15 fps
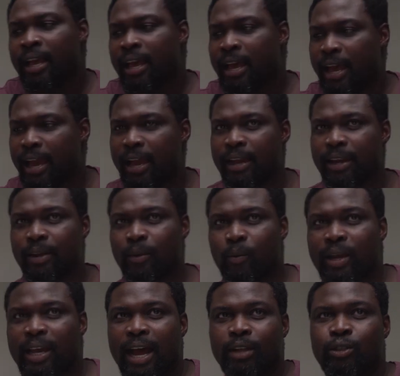And we
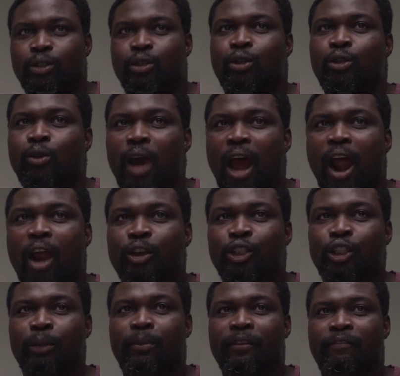got two
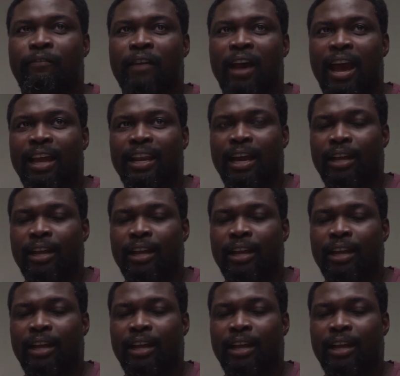RGB fan,